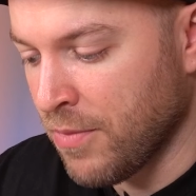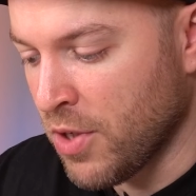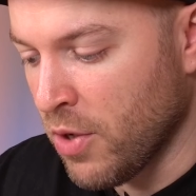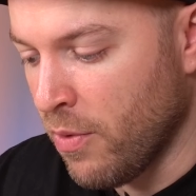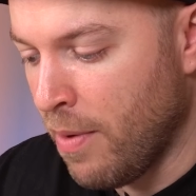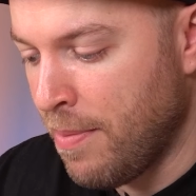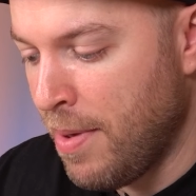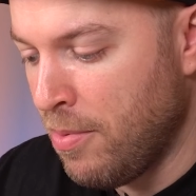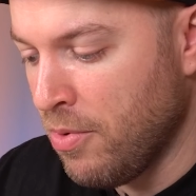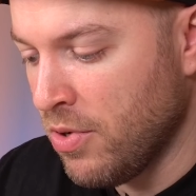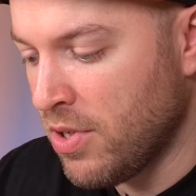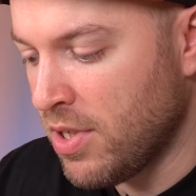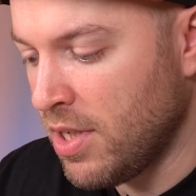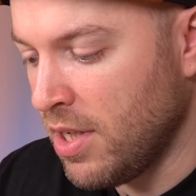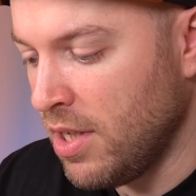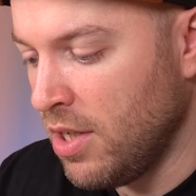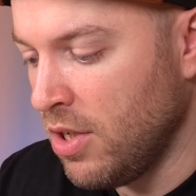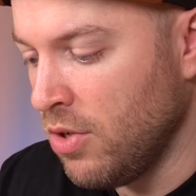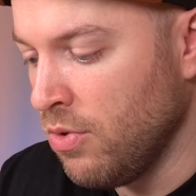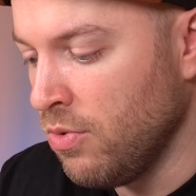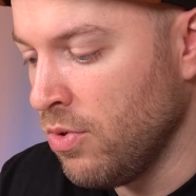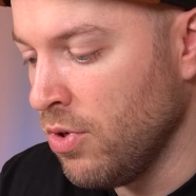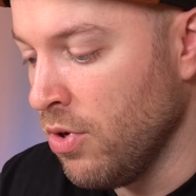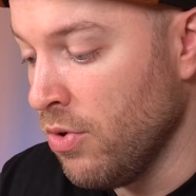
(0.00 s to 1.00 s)
So when people see
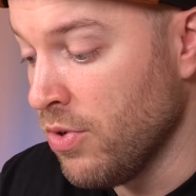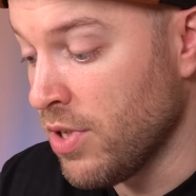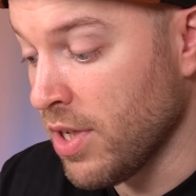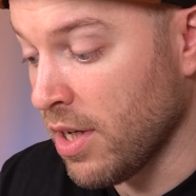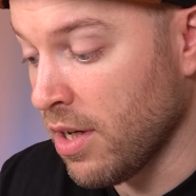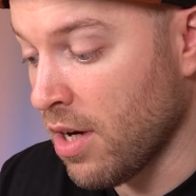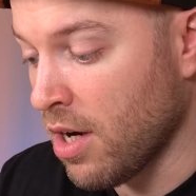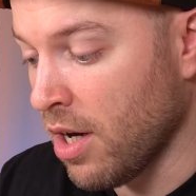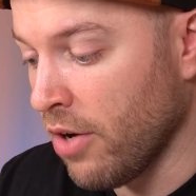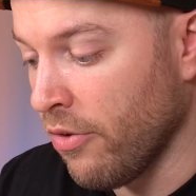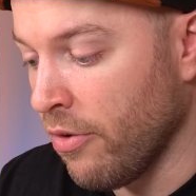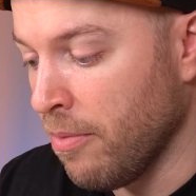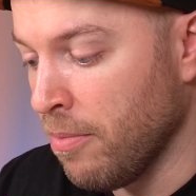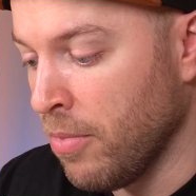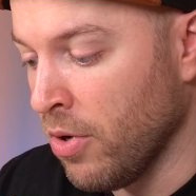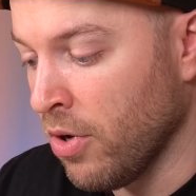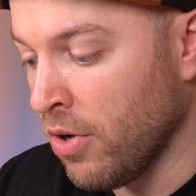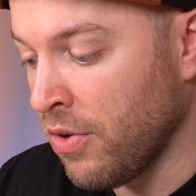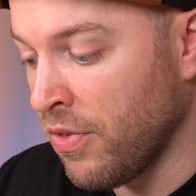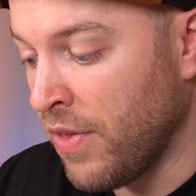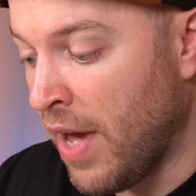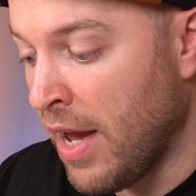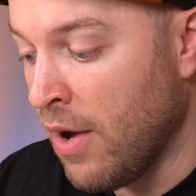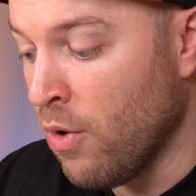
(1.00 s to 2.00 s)
you using a coloring
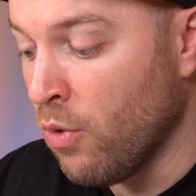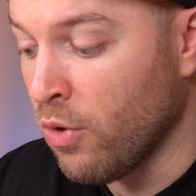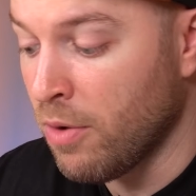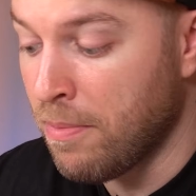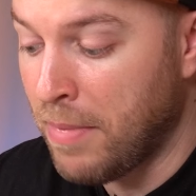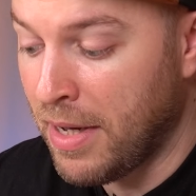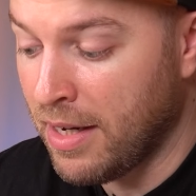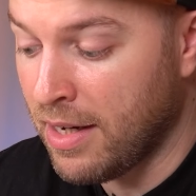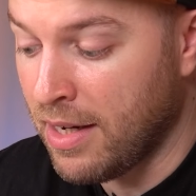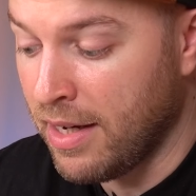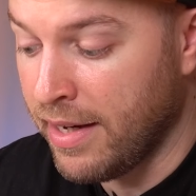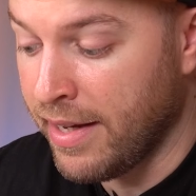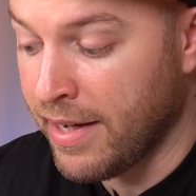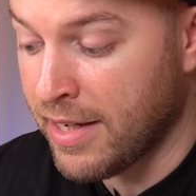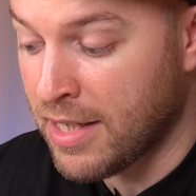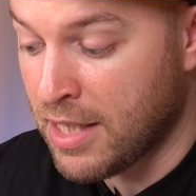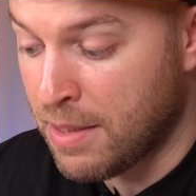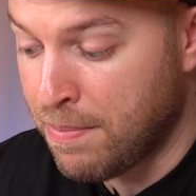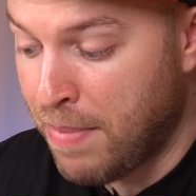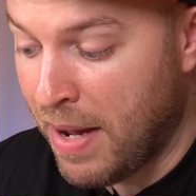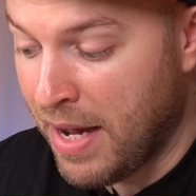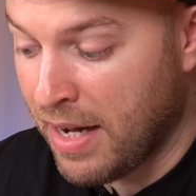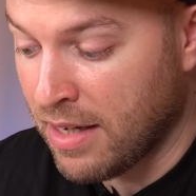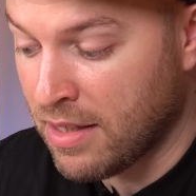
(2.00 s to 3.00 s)
book, they automatically
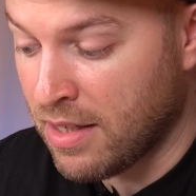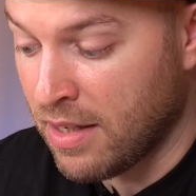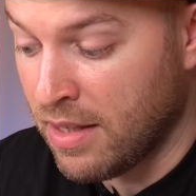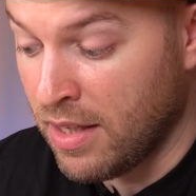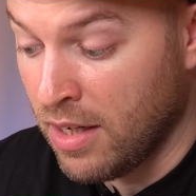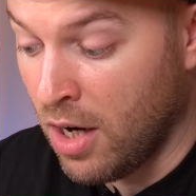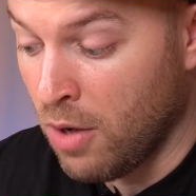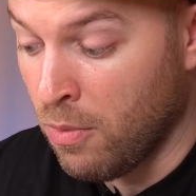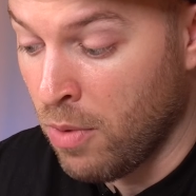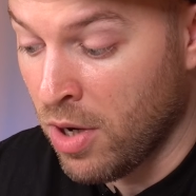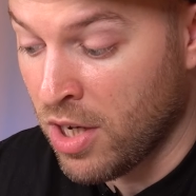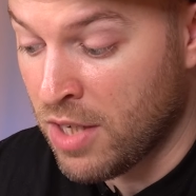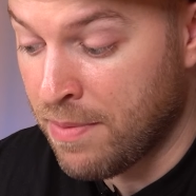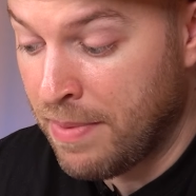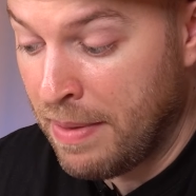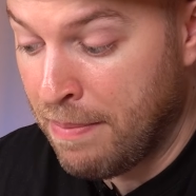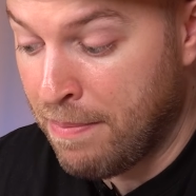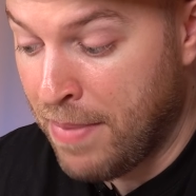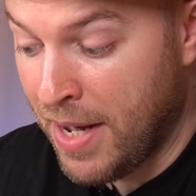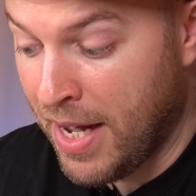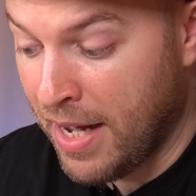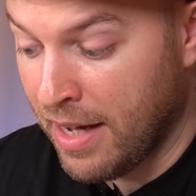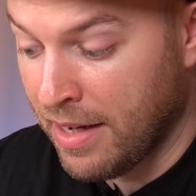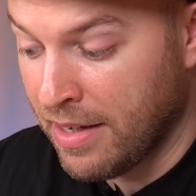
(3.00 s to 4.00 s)
expect the artwork to be
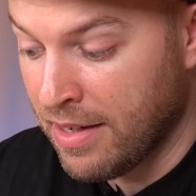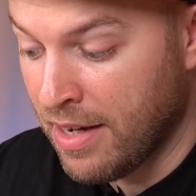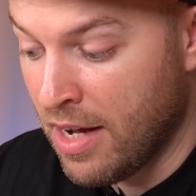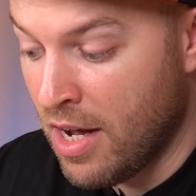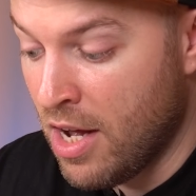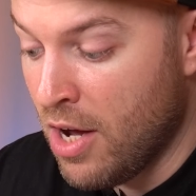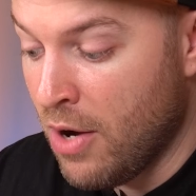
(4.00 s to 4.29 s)
bad,